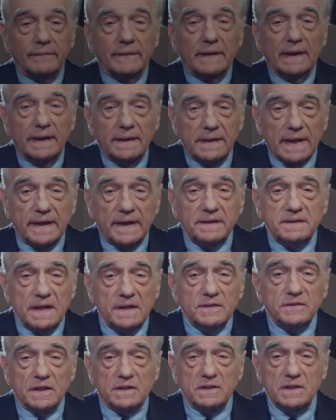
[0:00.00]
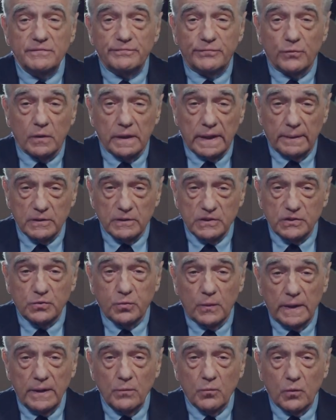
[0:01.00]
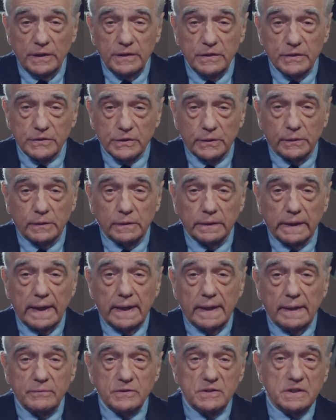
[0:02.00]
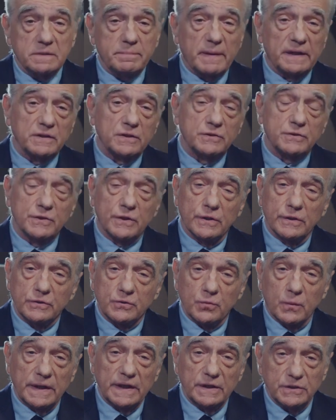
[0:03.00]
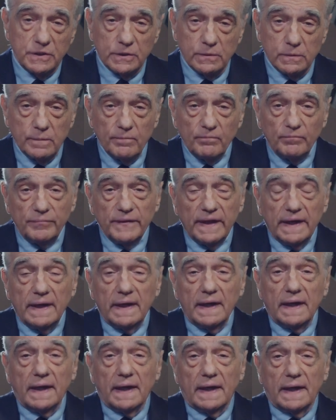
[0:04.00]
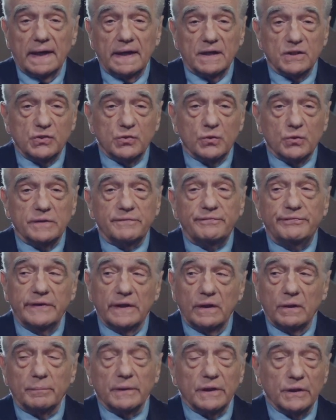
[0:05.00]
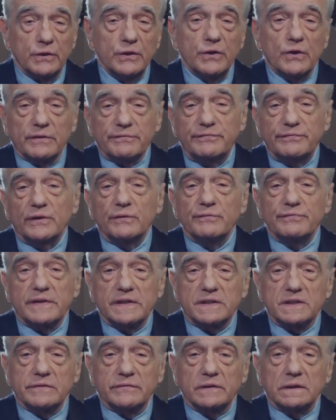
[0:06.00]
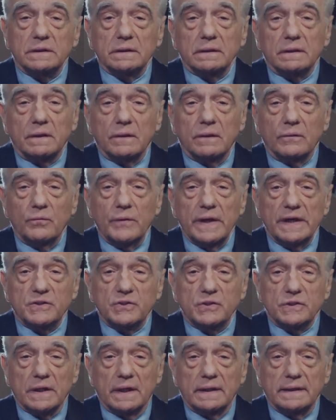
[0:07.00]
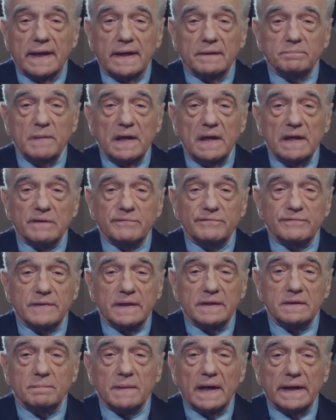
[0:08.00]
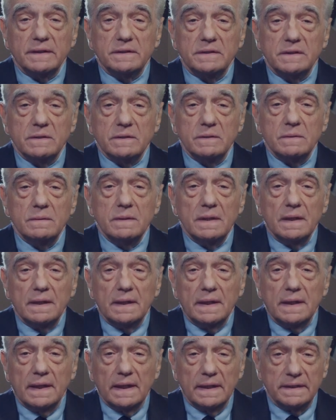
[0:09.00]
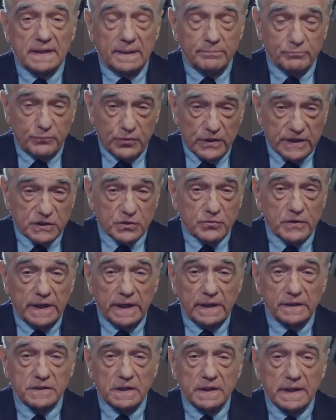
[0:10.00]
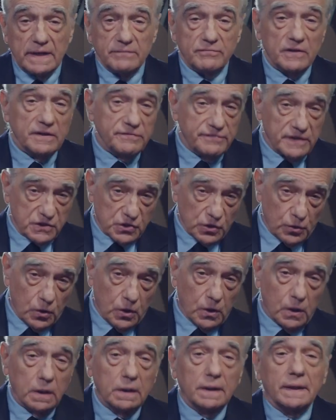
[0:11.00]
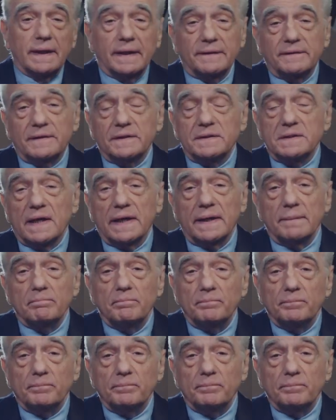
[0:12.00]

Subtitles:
In 1964, and I was 21 years old, I was just about to turn 22, I had a short film in the New York Film Festival, which allowed me and a friend of mine to attend press screenings in Avery Fisher Hall at the time.